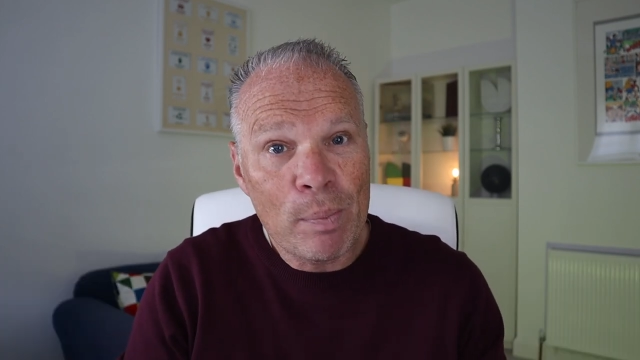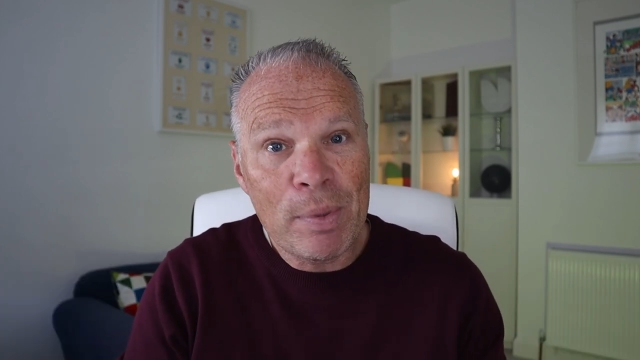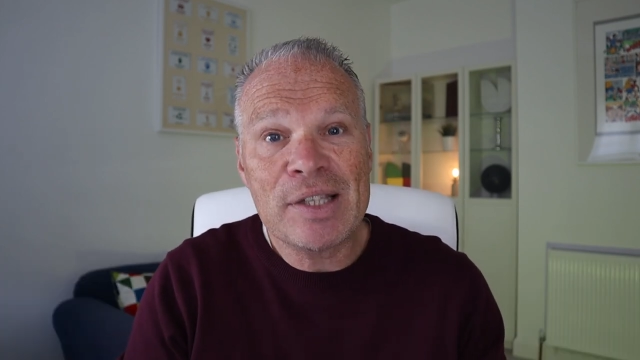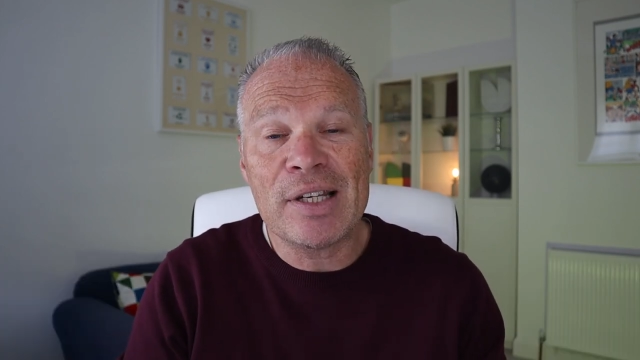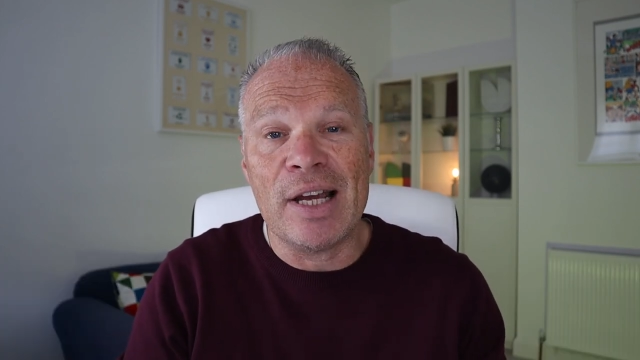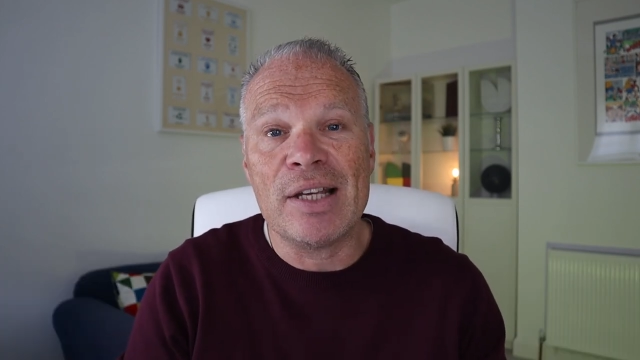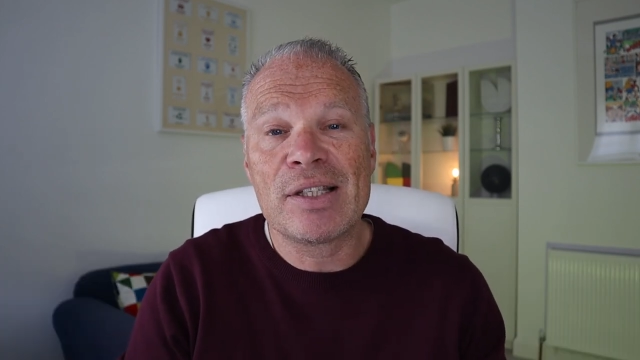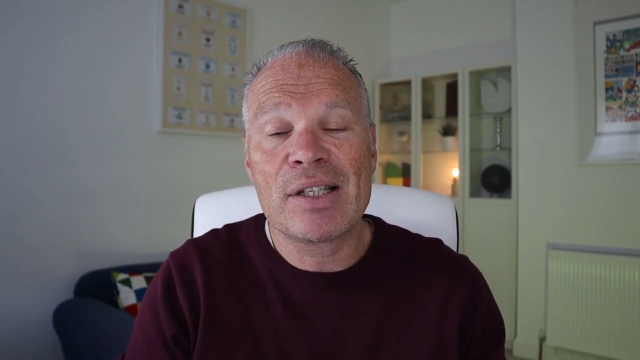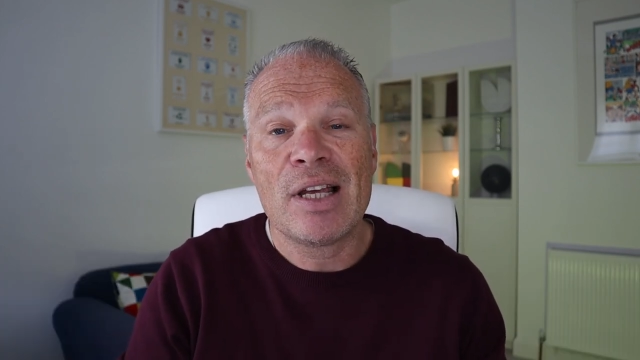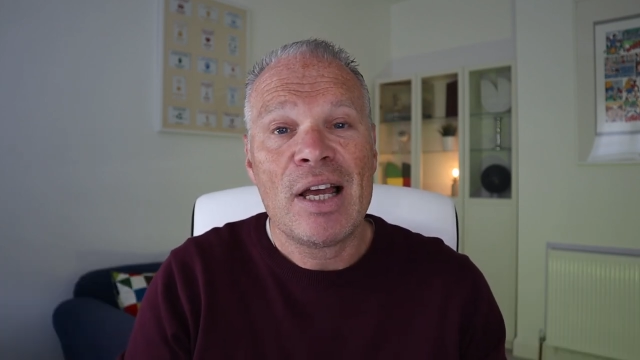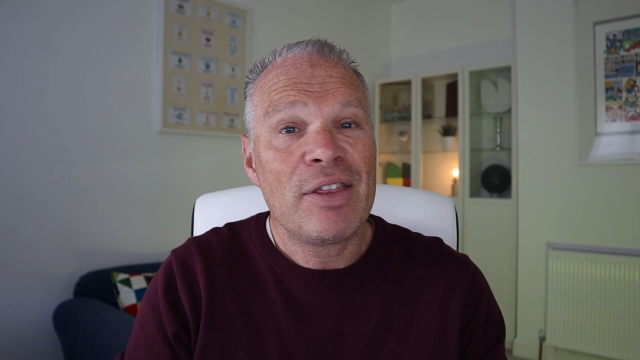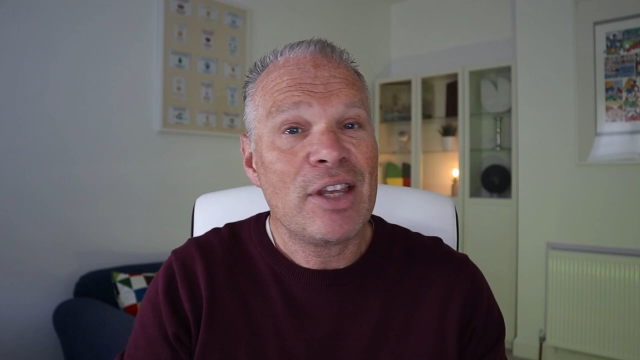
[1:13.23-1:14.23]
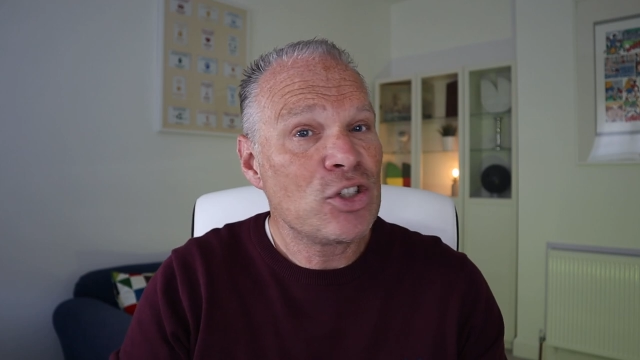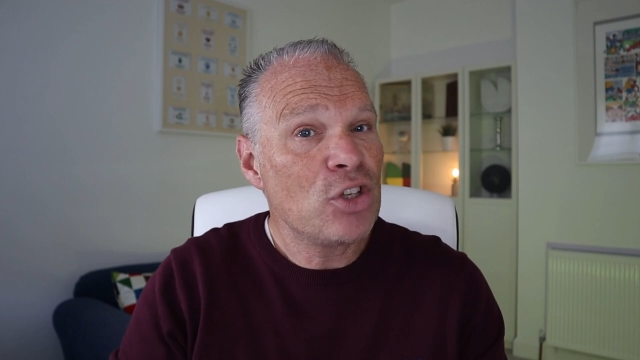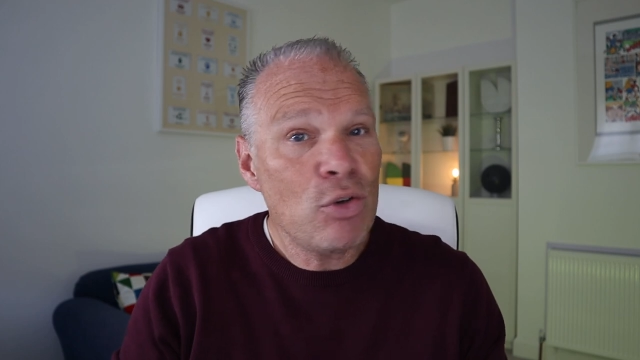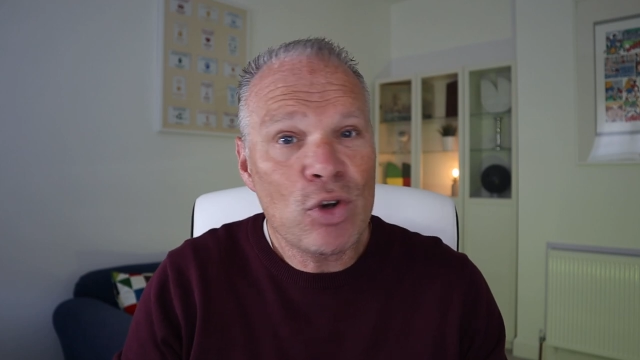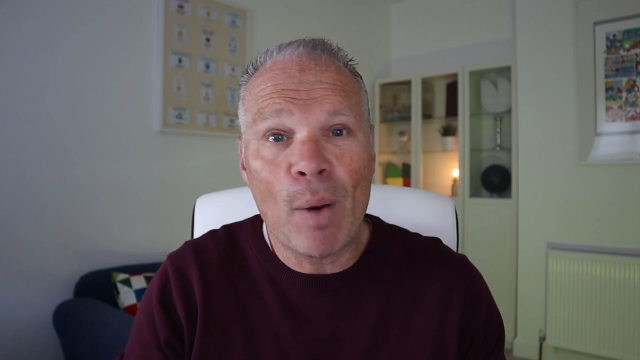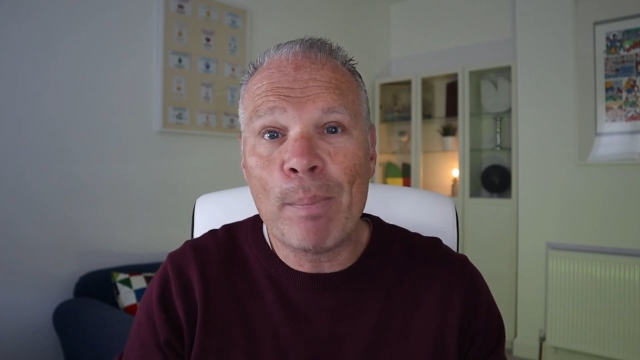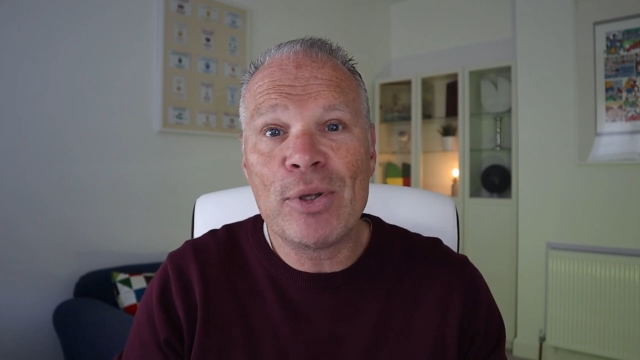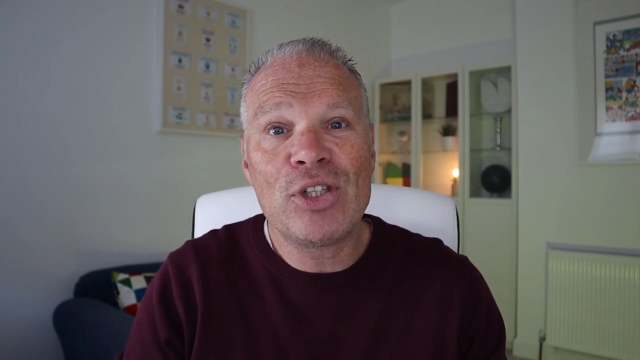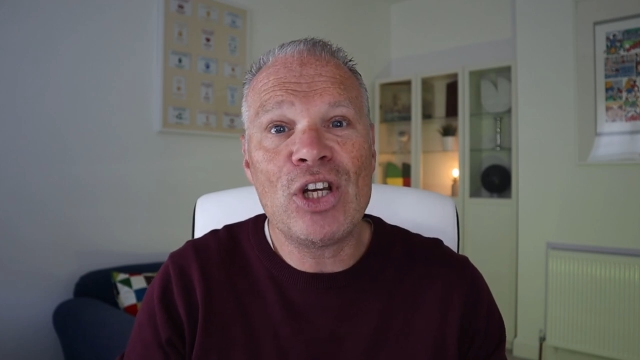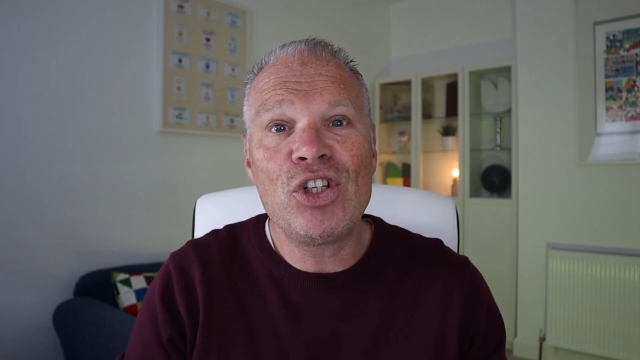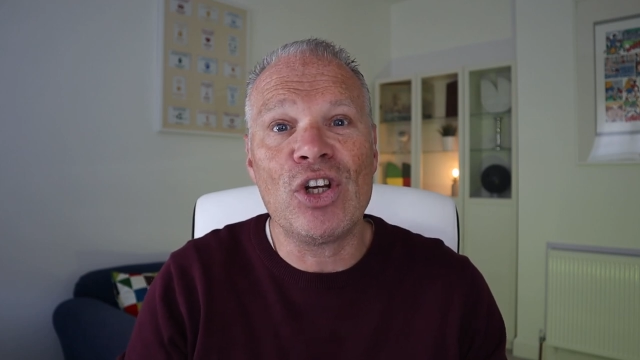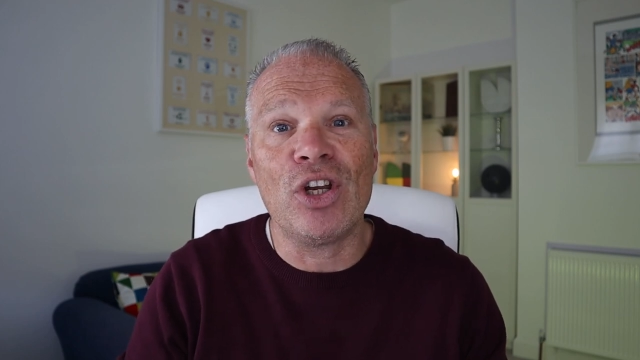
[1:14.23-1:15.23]
business, there's no
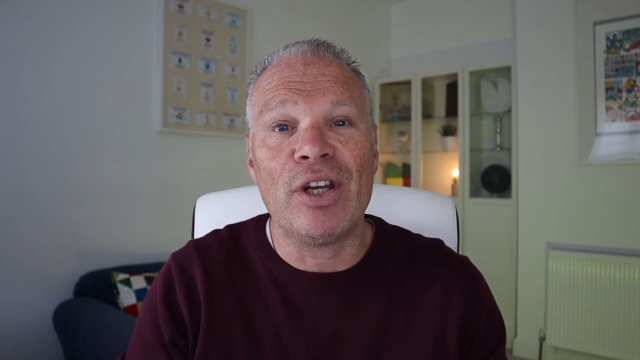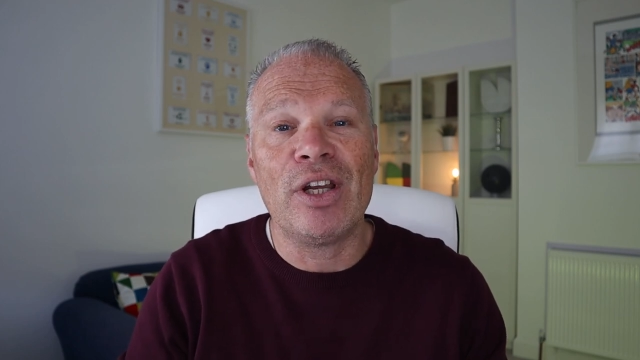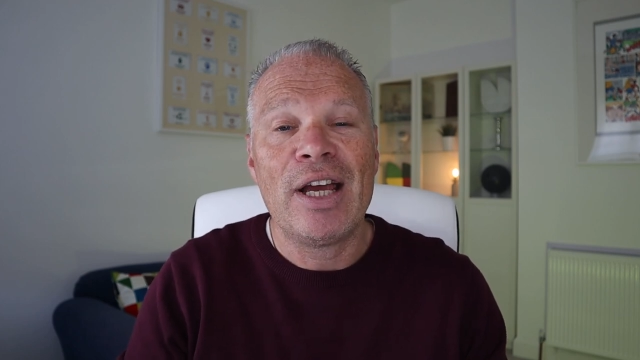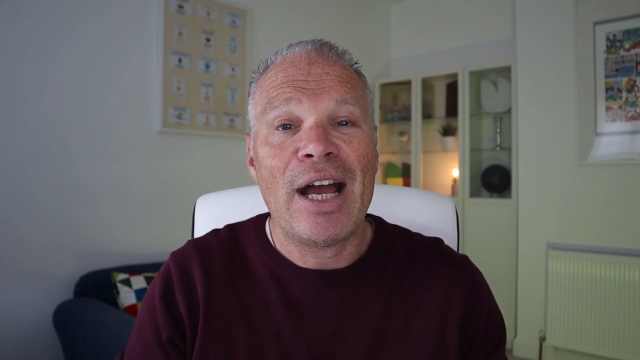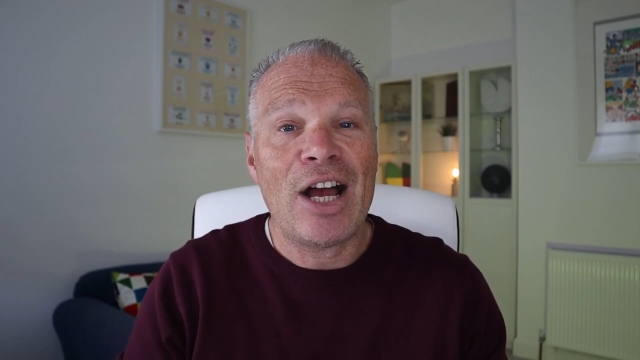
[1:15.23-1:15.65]
competition,